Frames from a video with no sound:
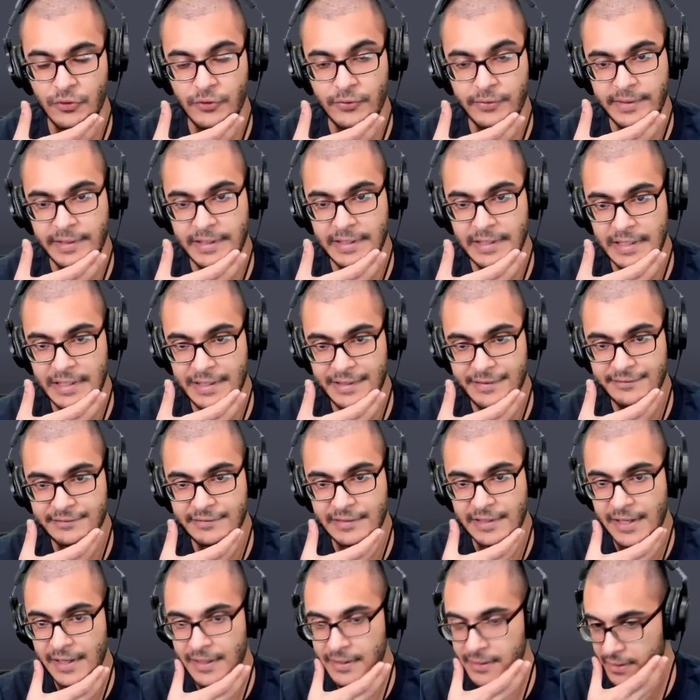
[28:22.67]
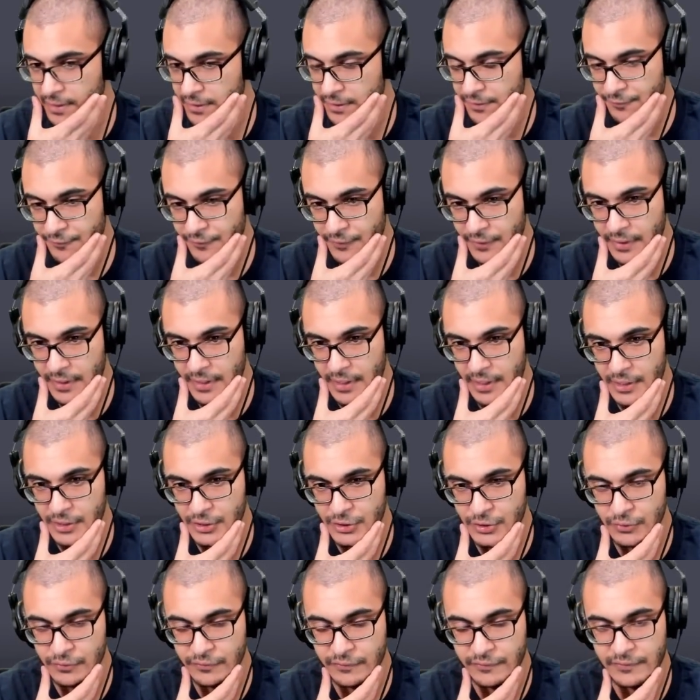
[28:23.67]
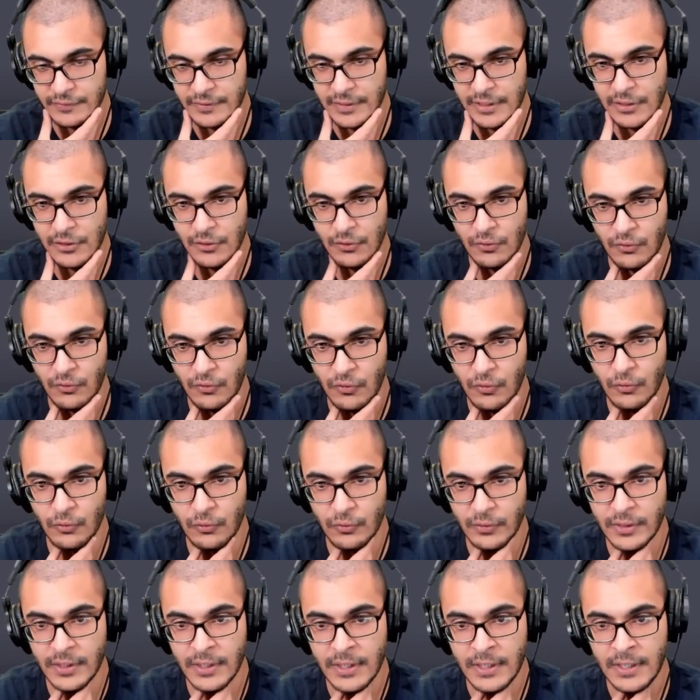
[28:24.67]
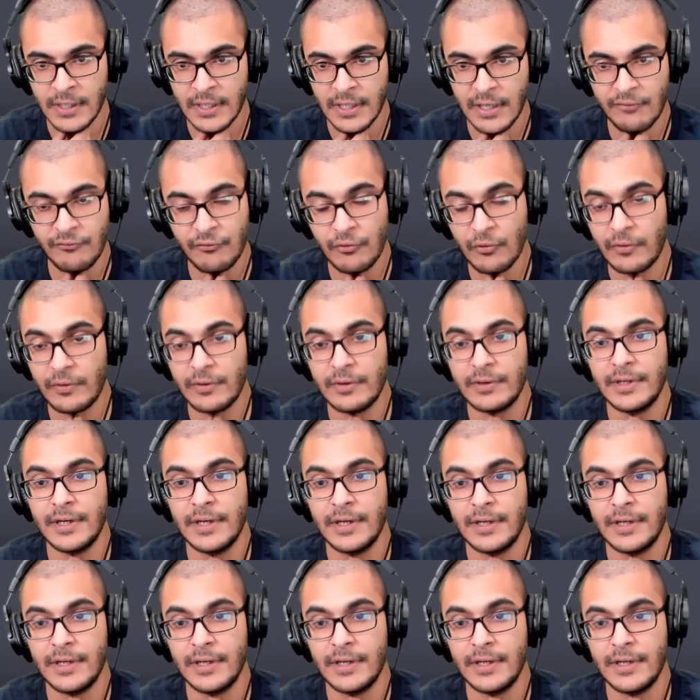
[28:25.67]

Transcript: You can easily identify issues in your code if you're